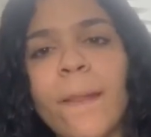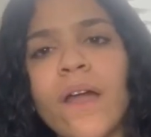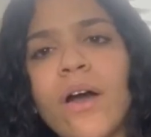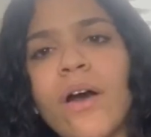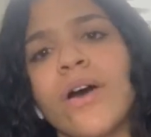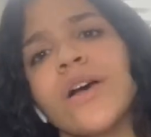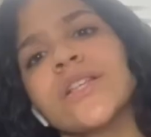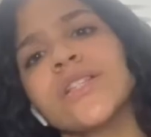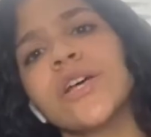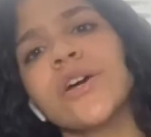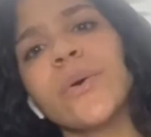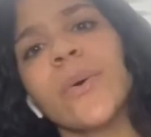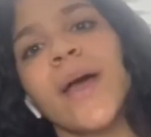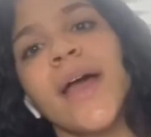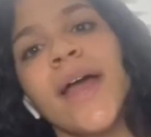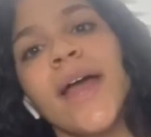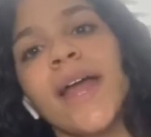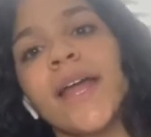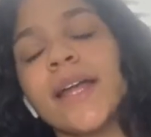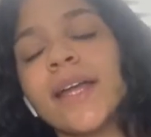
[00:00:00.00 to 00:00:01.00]
also
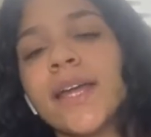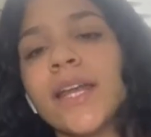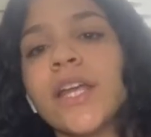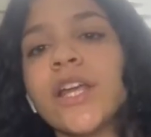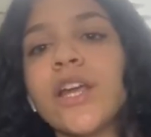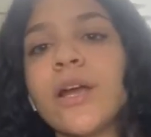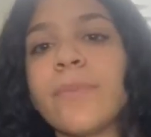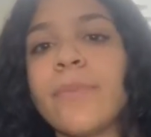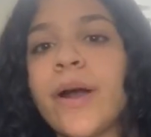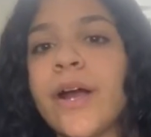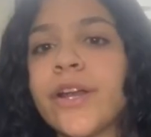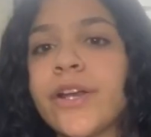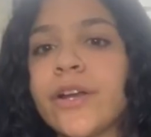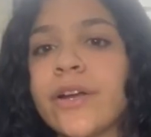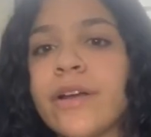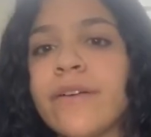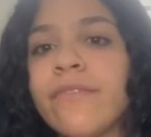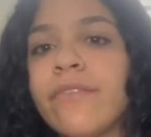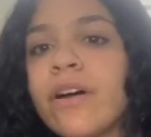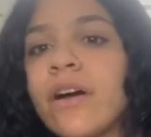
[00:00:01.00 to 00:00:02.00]
getting your
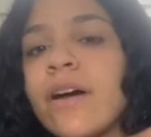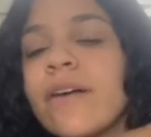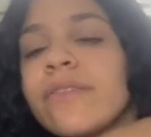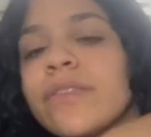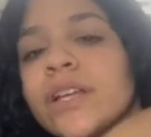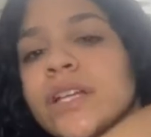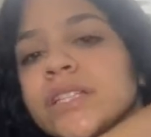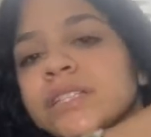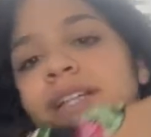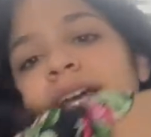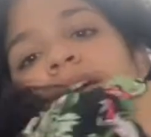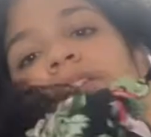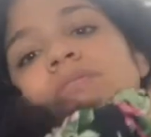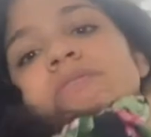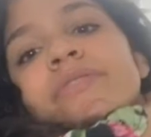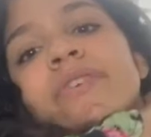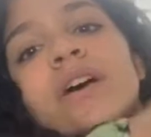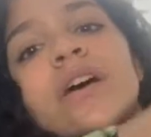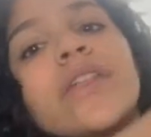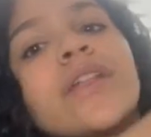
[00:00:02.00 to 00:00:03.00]
partner involved the child's
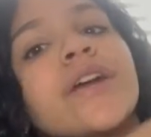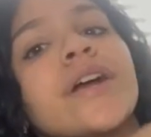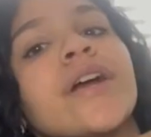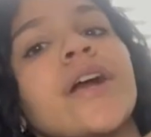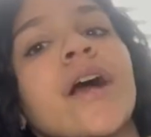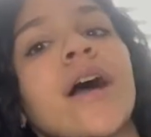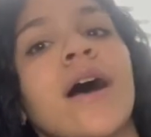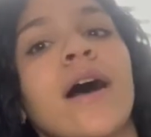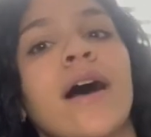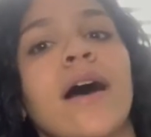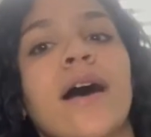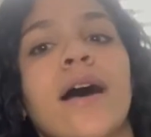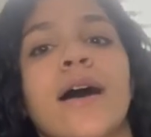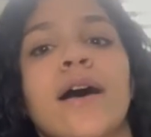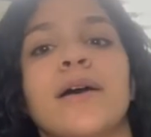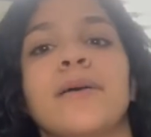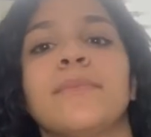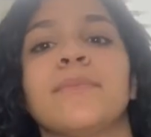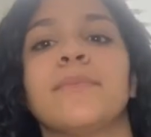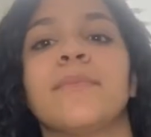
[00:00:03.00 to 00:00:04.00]
father
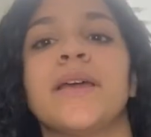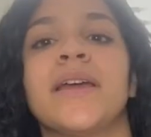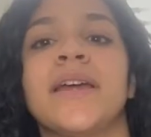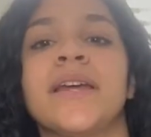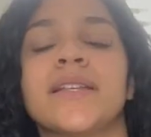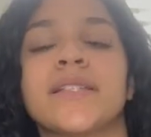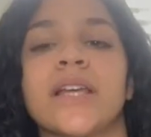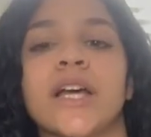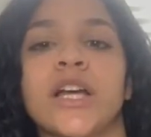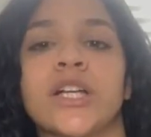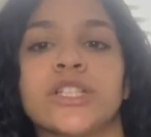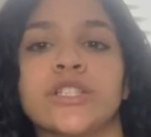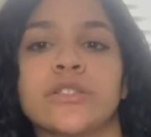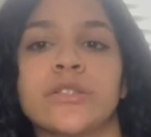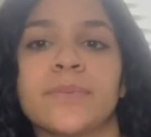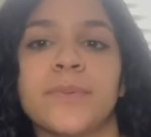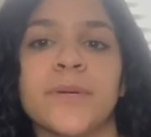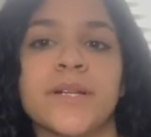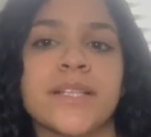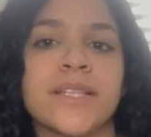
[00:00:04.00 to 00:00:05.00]
um, is
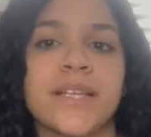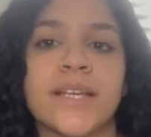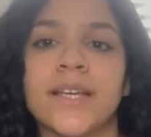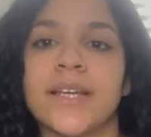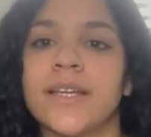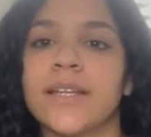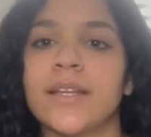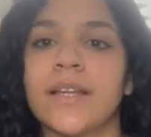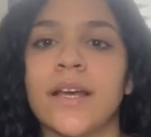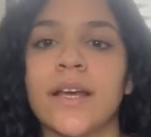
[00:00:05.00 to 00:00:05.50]
100%